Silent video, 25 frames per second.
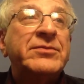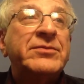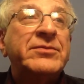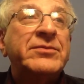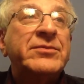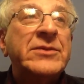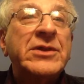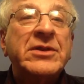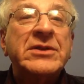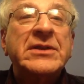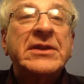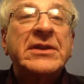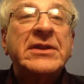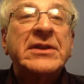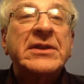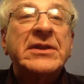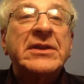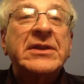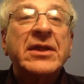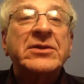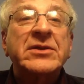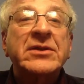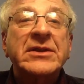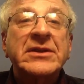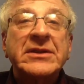you can
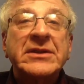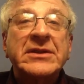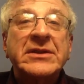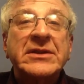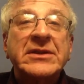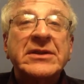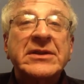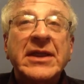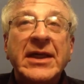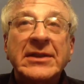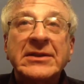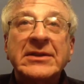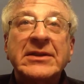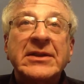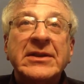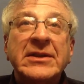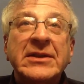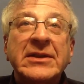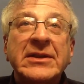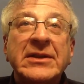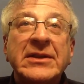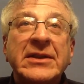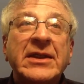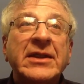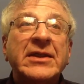schedule this test
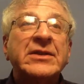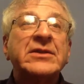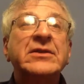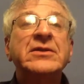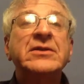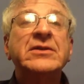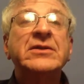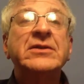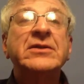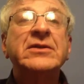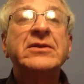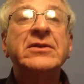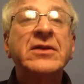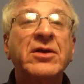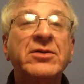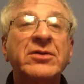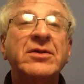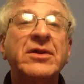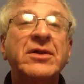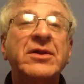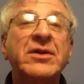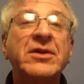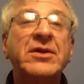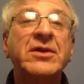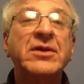and go
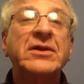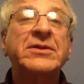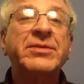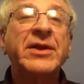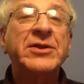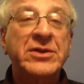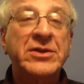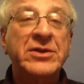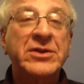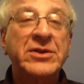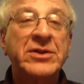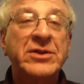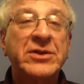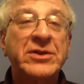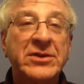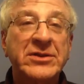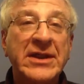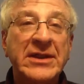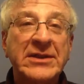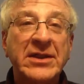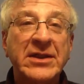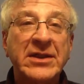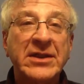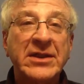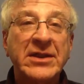to a special
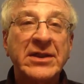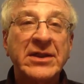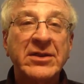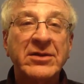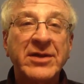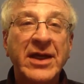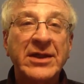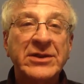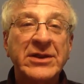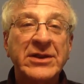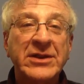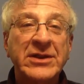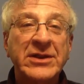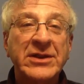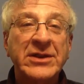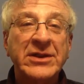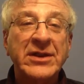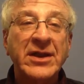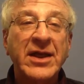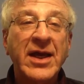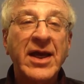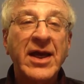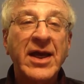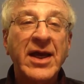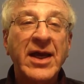testing location,
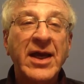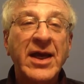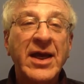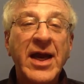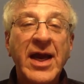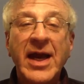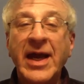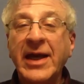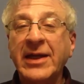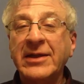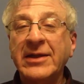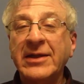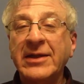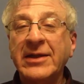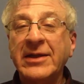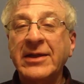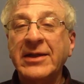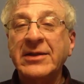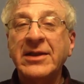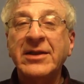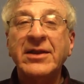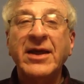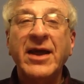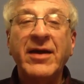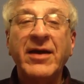and
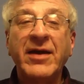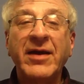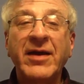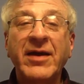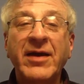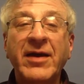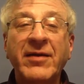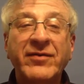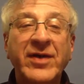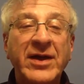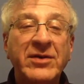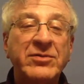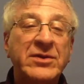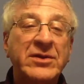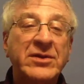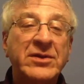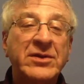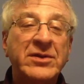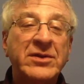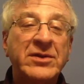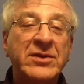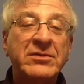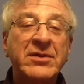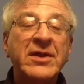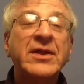the FAA
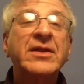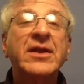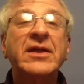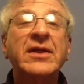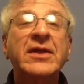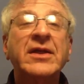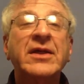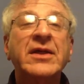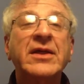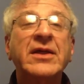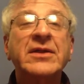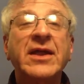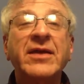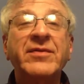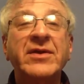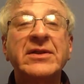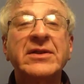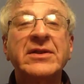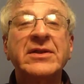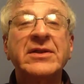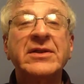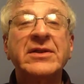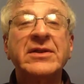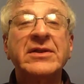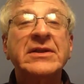will then give you
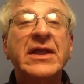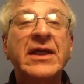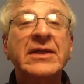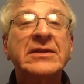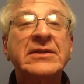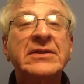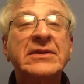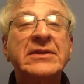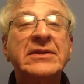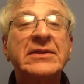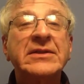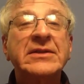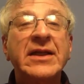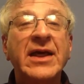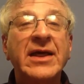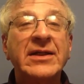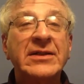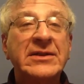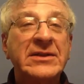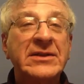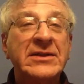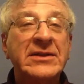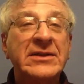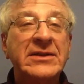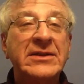this test, and
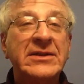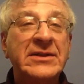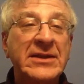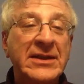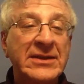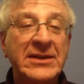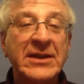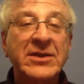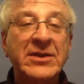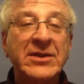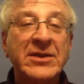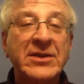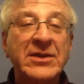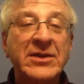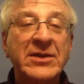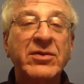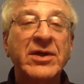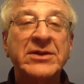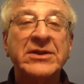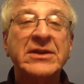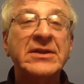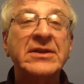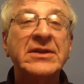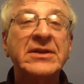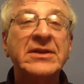it's a
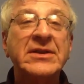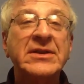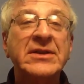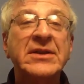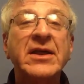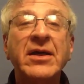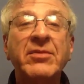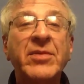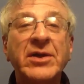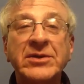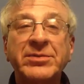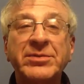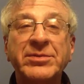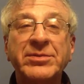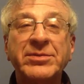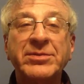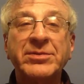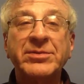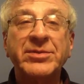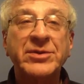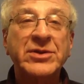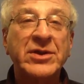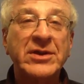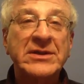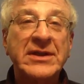60-question
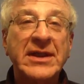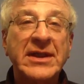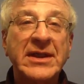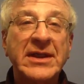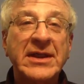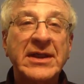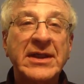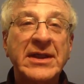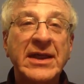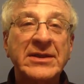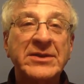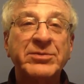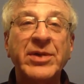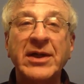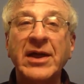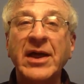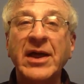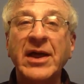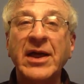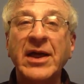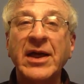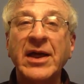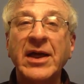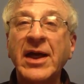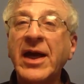multiple choice test,
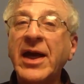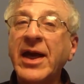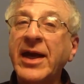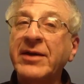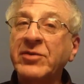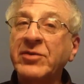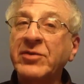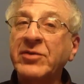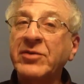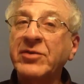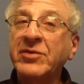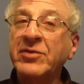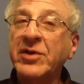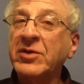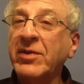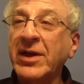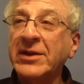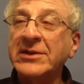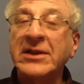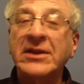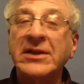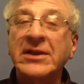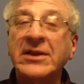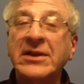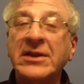but it
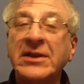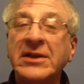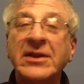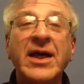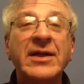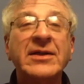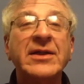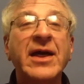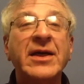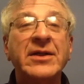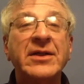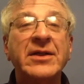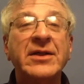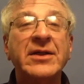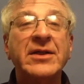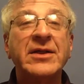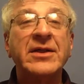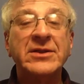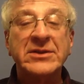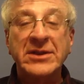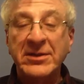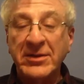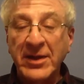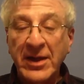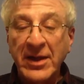requires a lot of
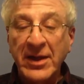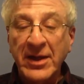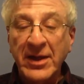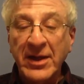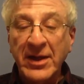knowledge. And